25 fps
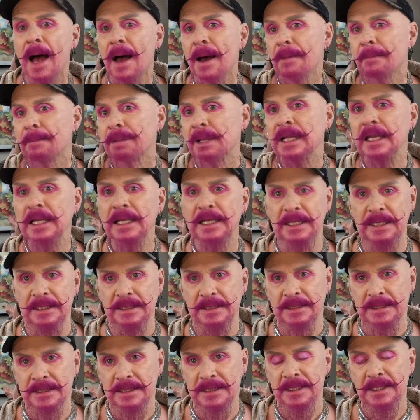
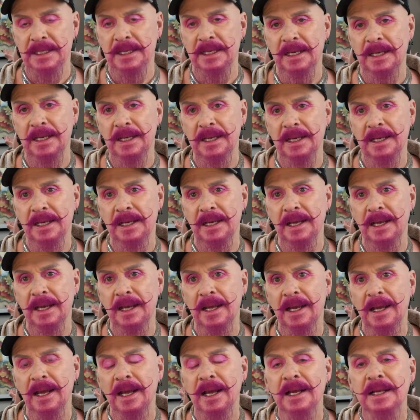Please
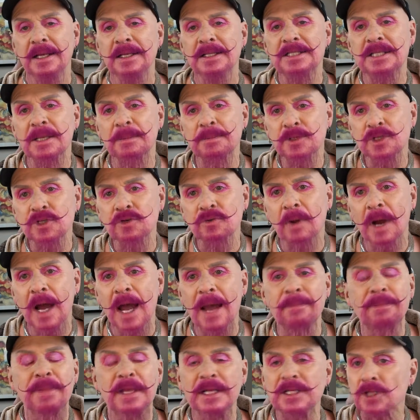subscribe.
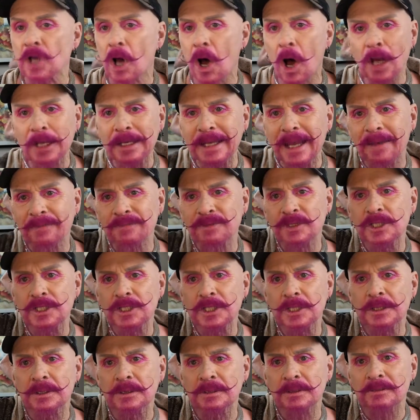That's all you have to
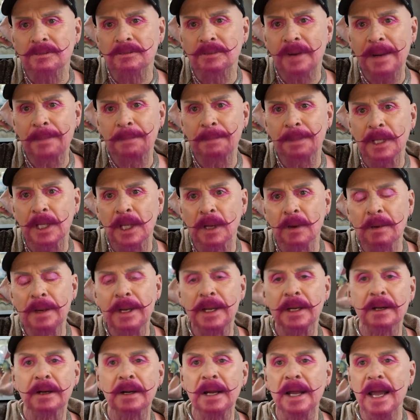do. Right below
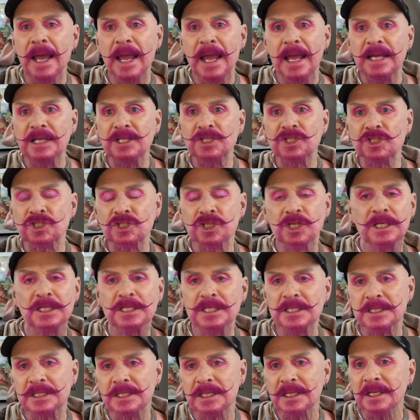here is
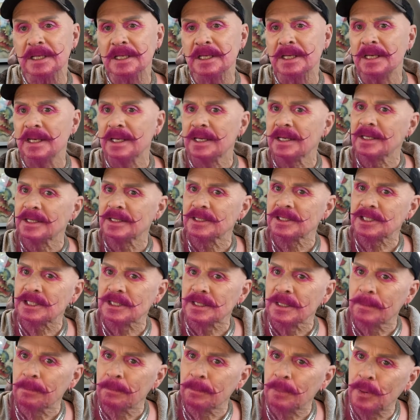just
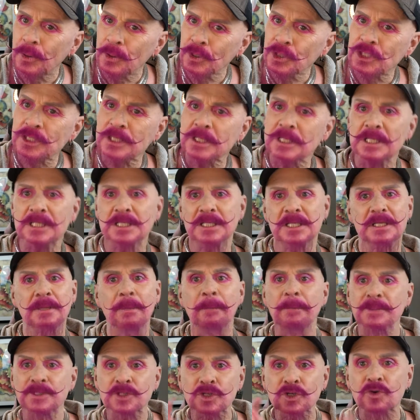push the
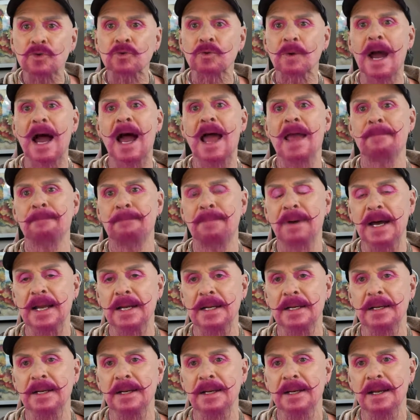subscribe button.
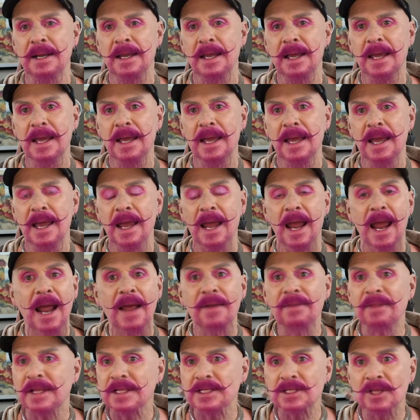And
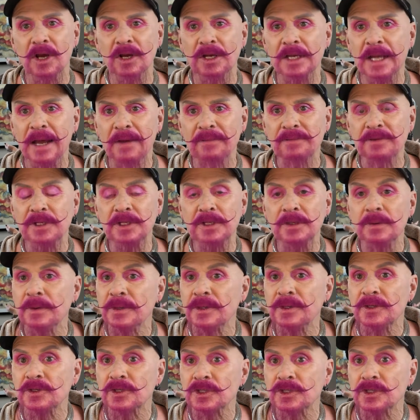that's all you have to do, and you're